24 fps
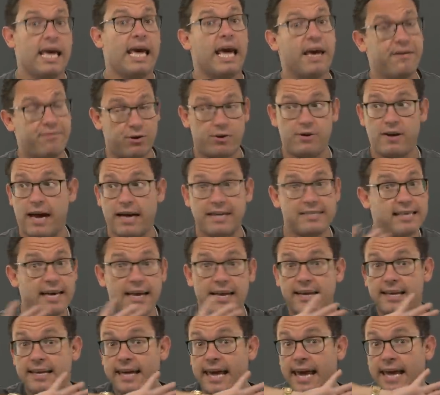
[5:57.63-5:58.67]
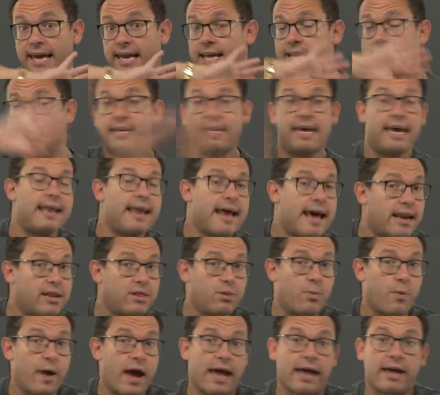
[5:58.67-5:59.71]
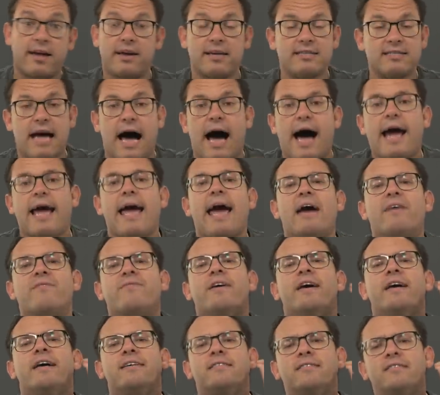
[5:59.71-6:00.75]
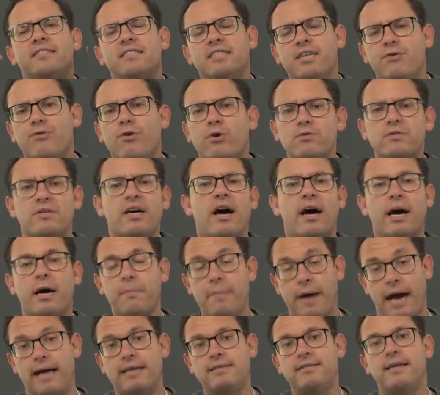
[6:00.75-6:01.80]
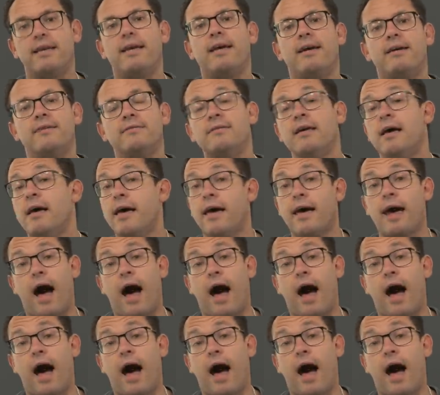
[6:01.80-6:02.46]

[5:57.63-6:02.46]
If you're non-dedicated, get out of the way because I have zero time as it is.